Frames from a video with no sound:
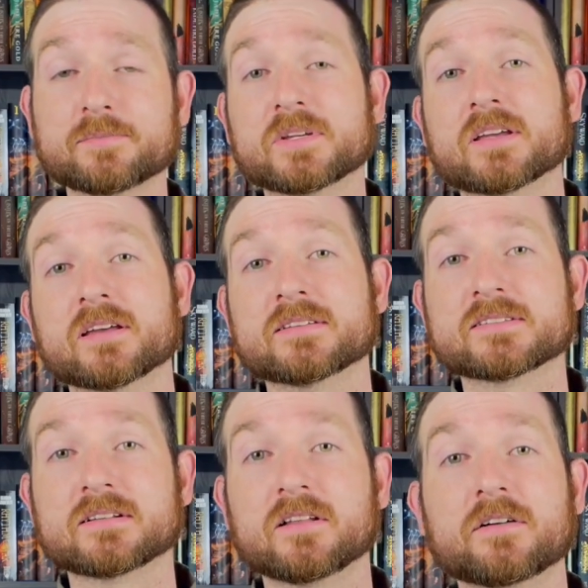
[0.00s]

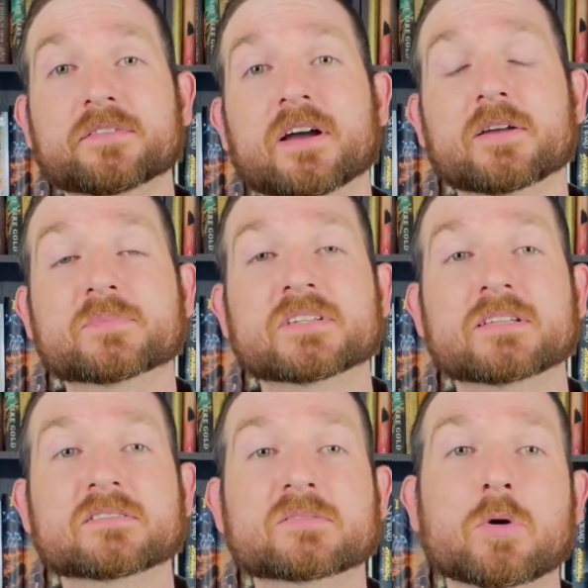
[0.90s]
because a lot of times
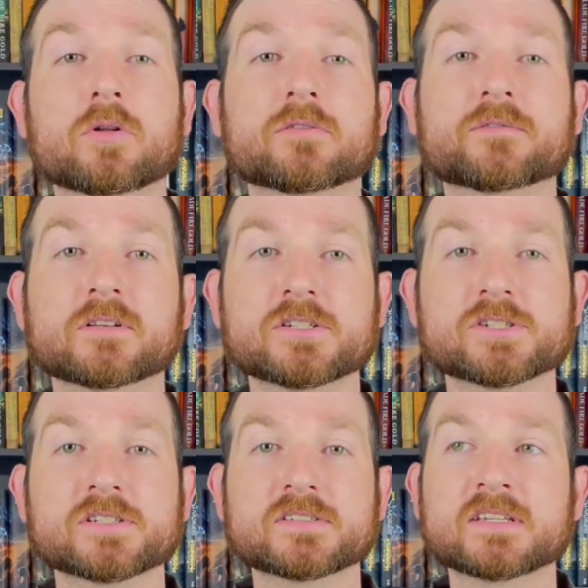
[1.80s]
in smaller
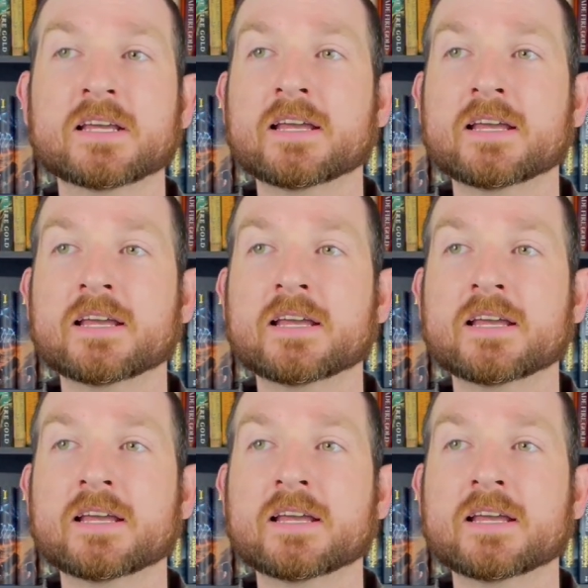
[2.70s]
villages,